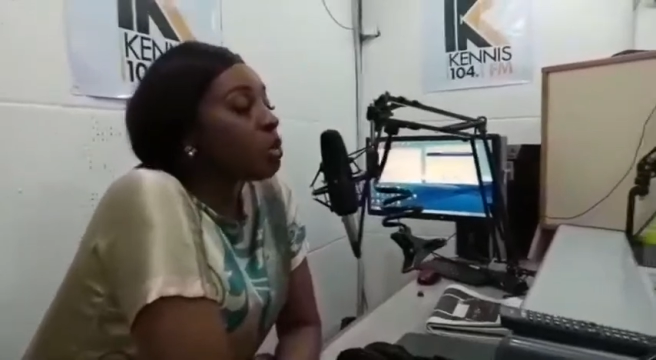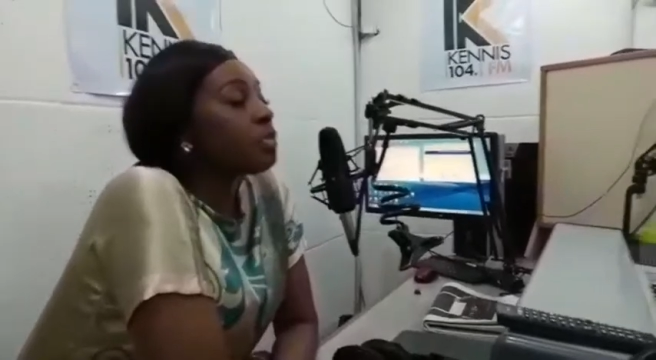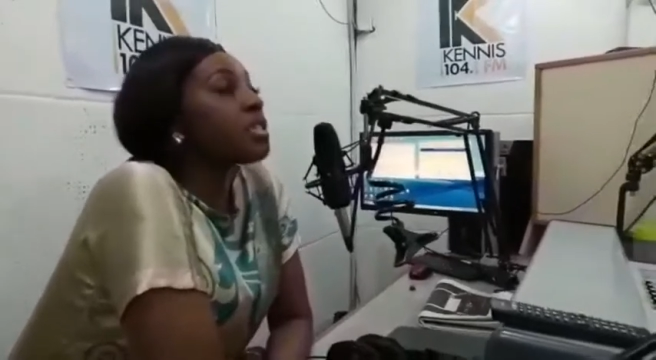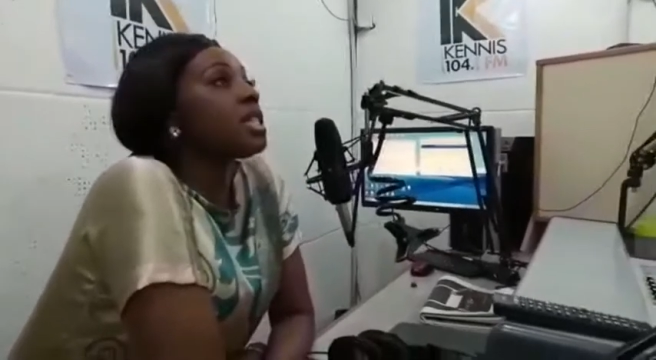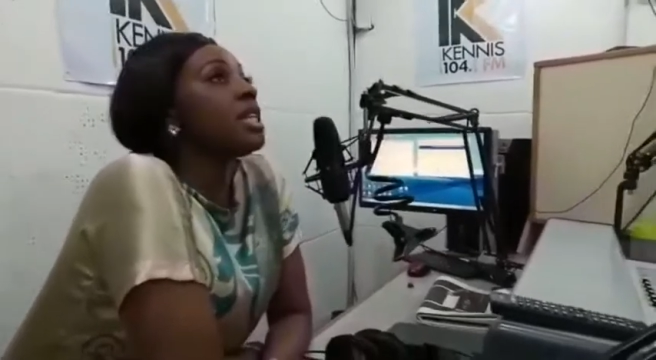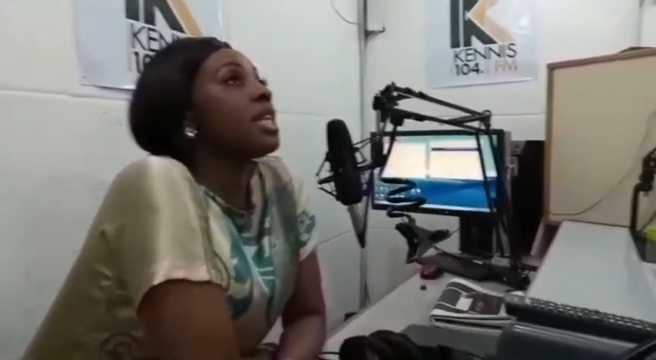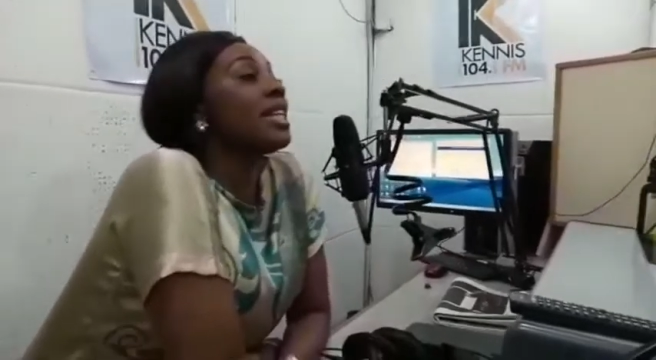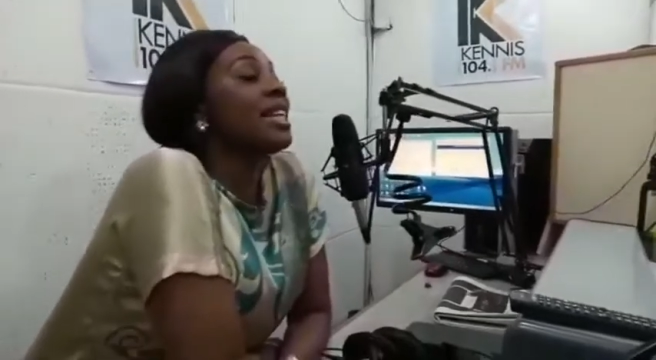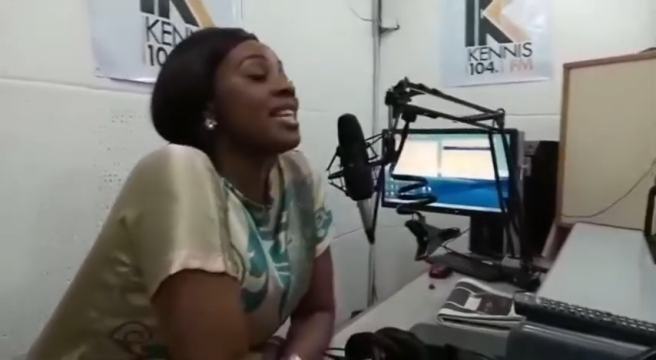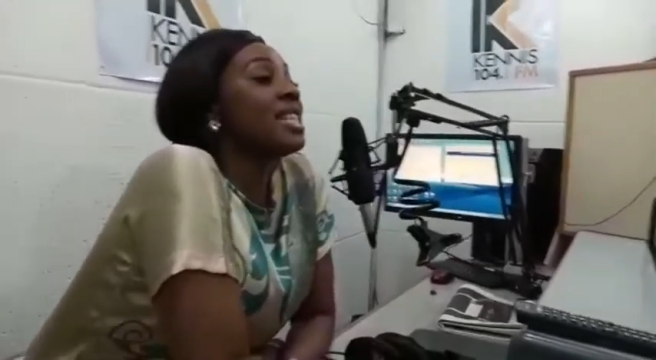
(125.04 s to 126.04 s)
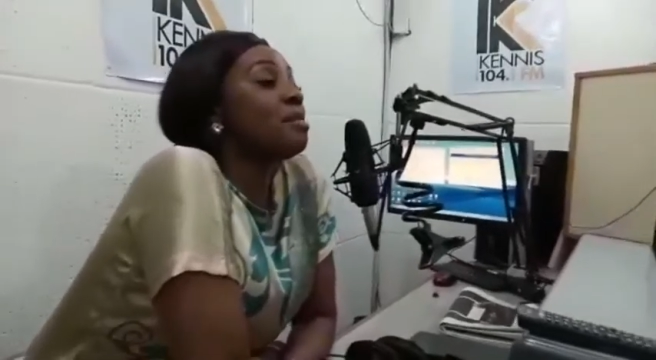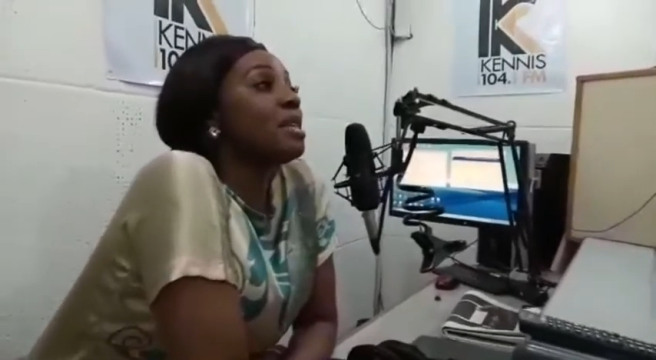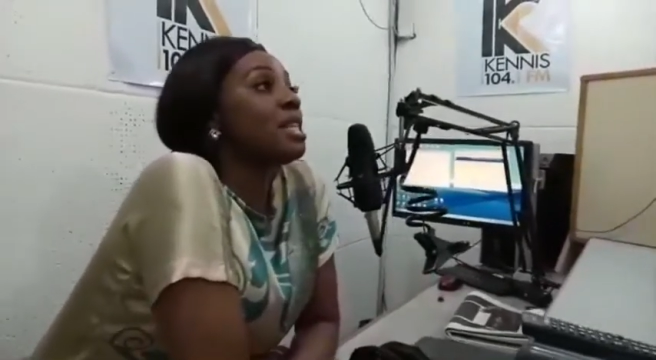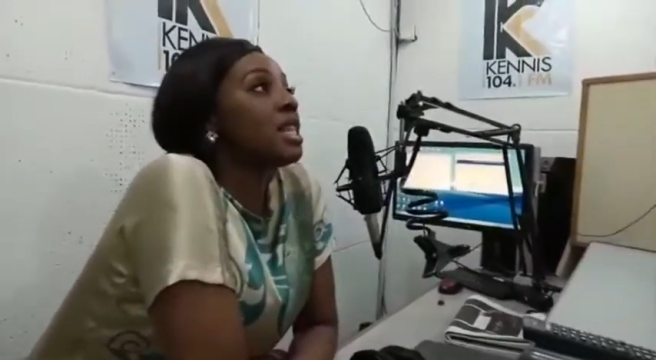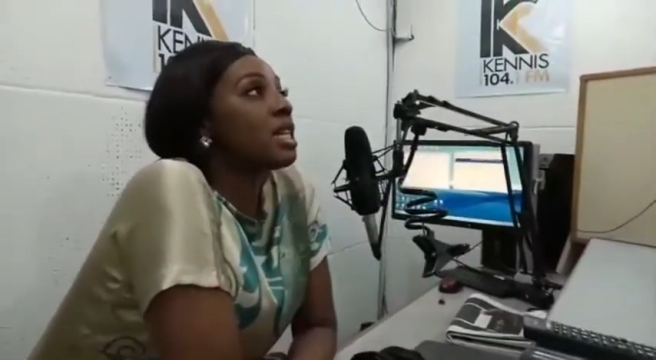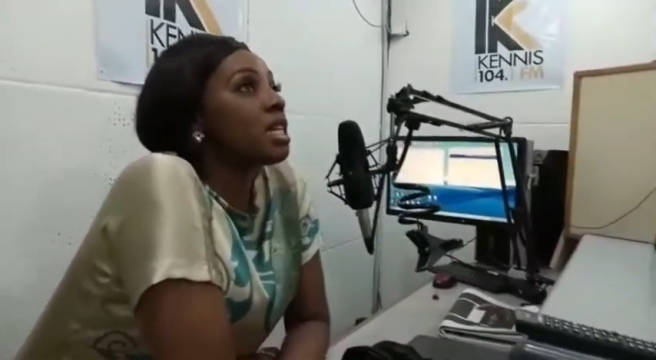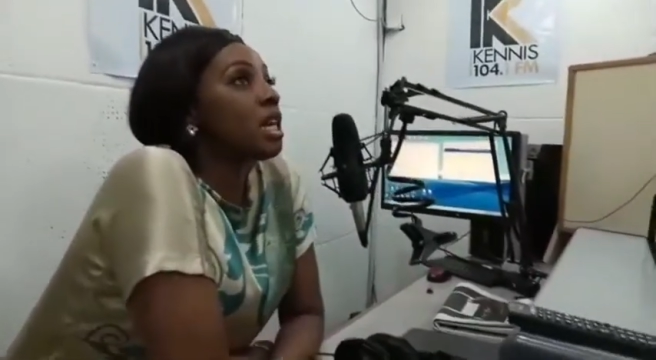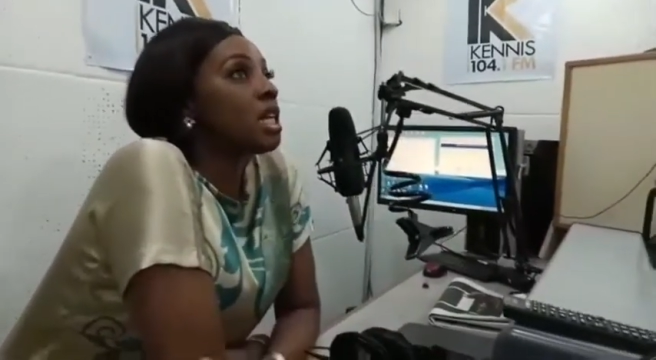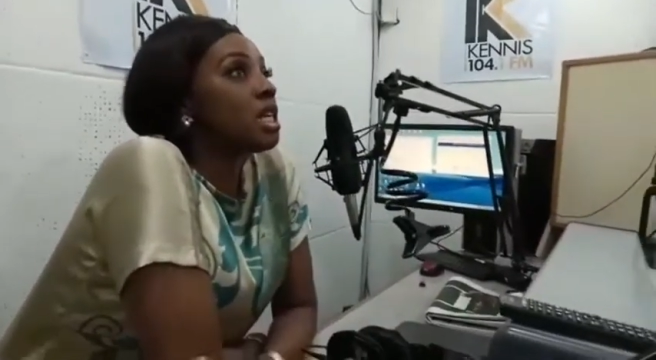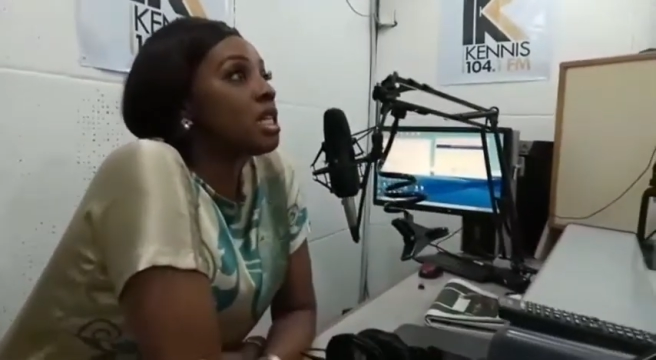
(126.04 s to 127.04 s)
So we've seen that the SME
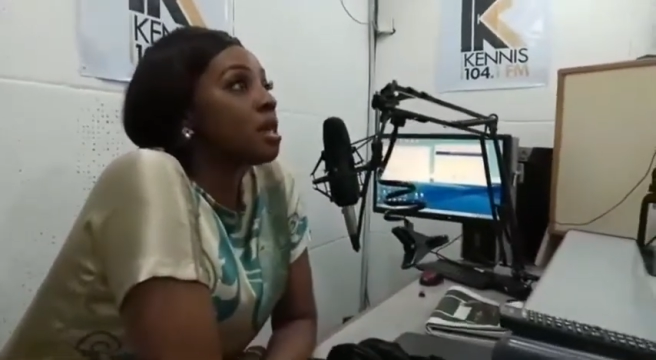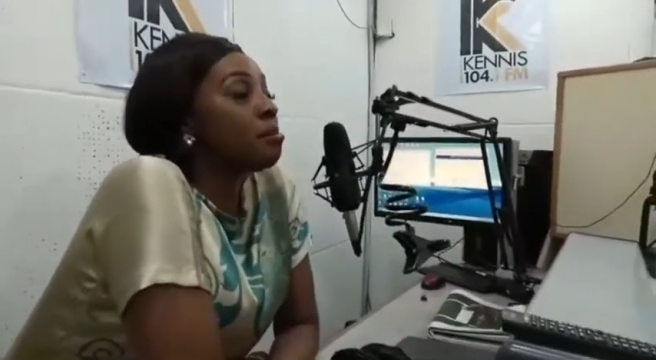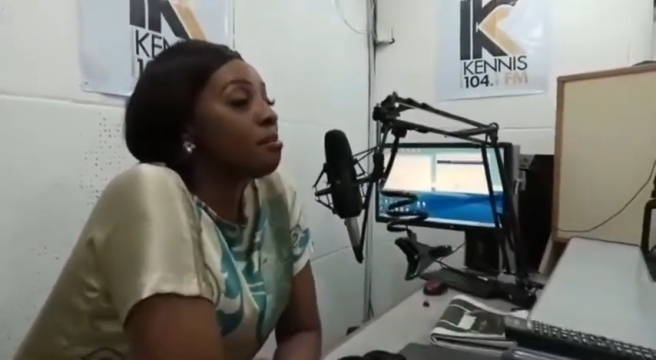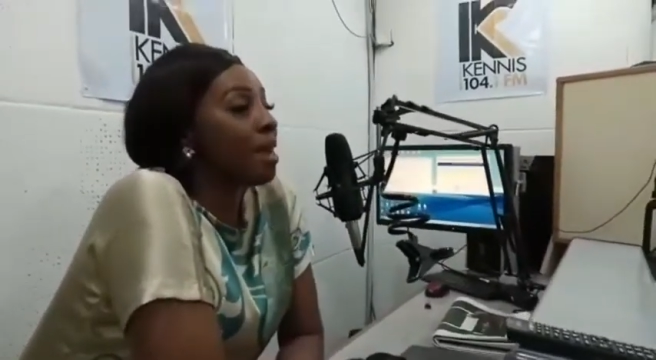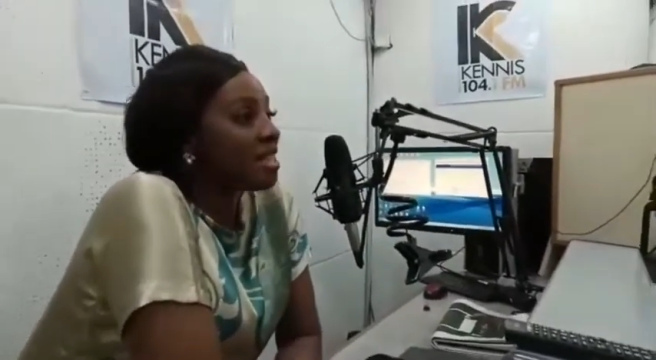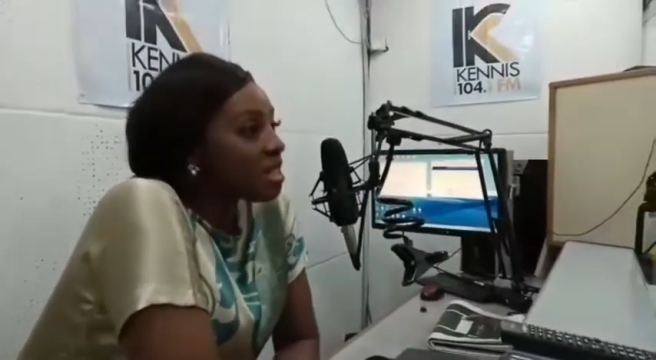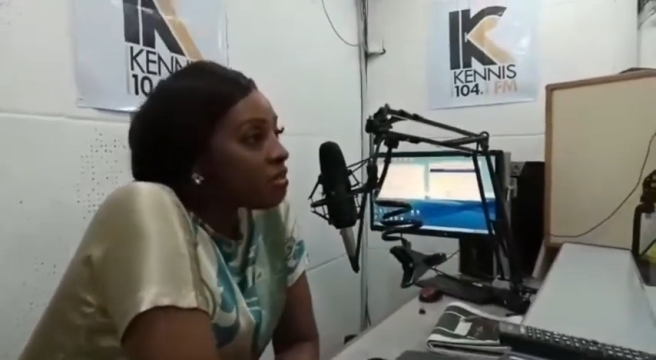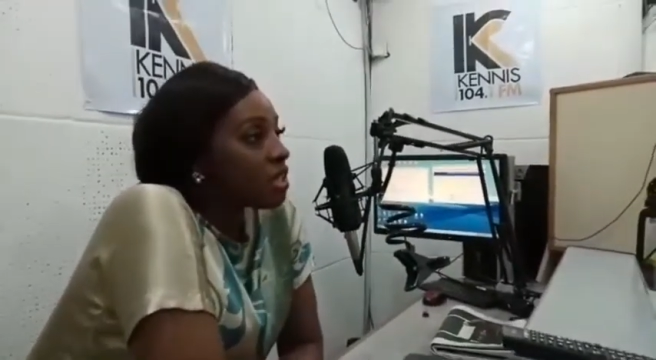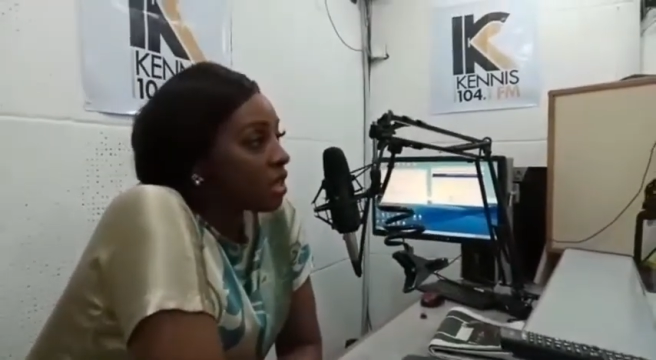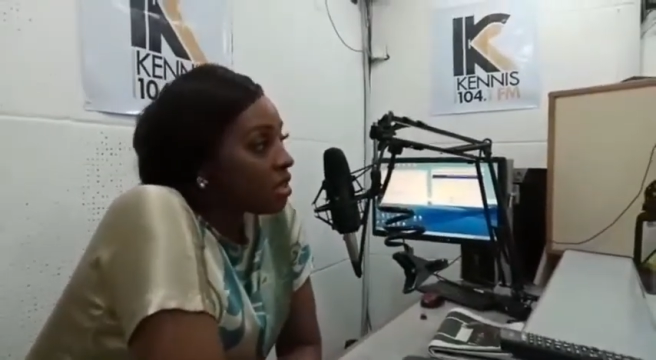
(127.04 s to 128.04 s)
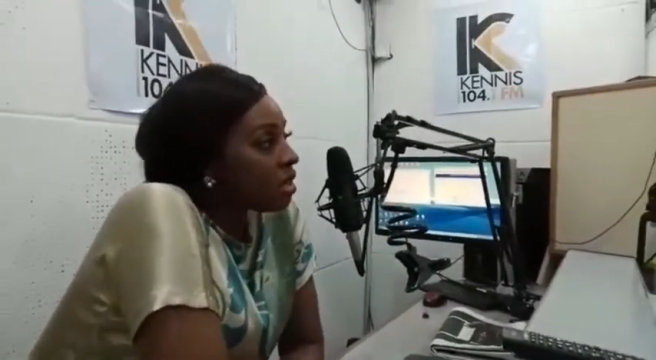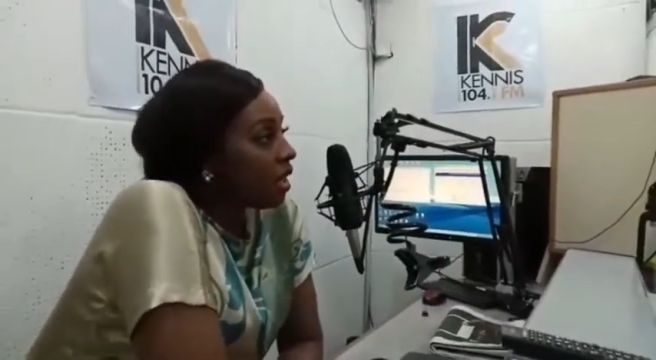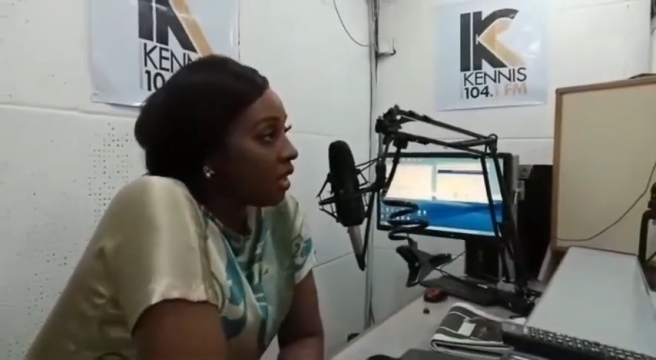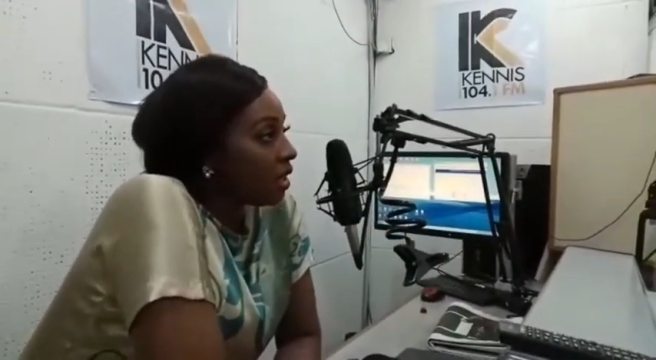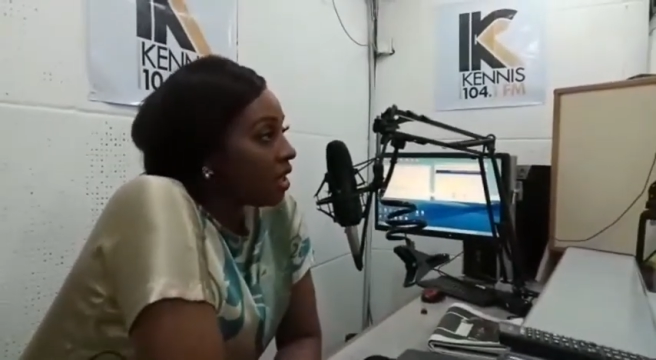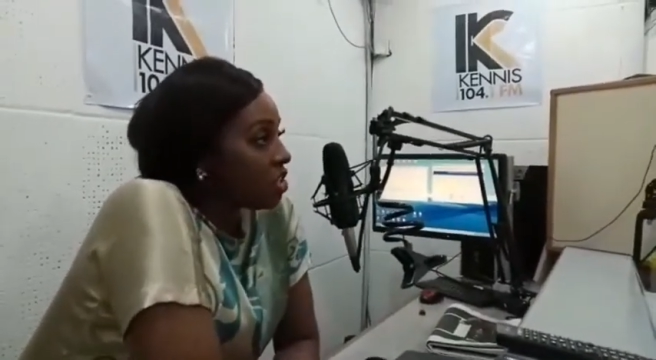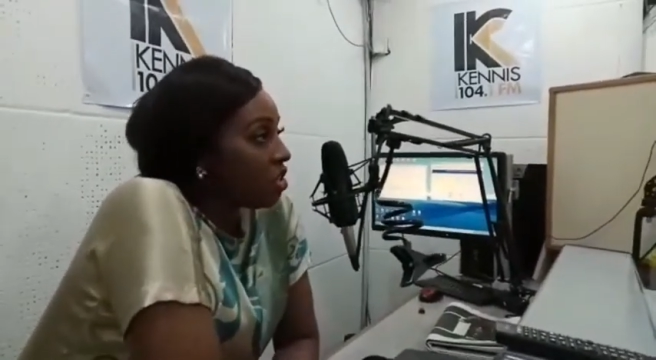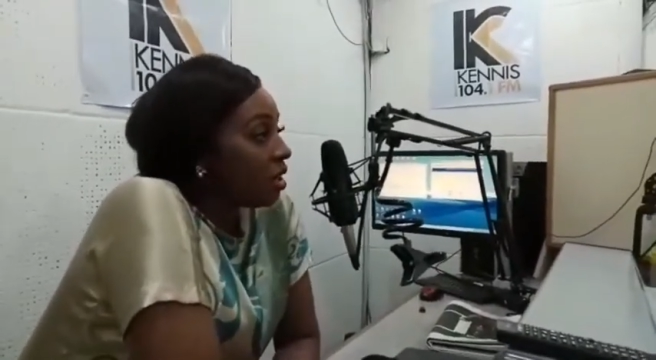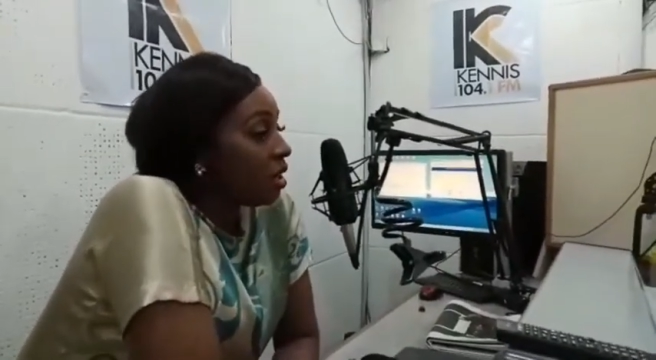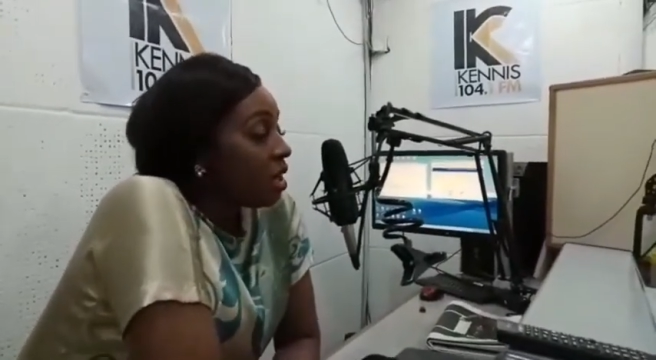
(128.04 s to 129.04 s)
sector is a massive sector here in Nigeria.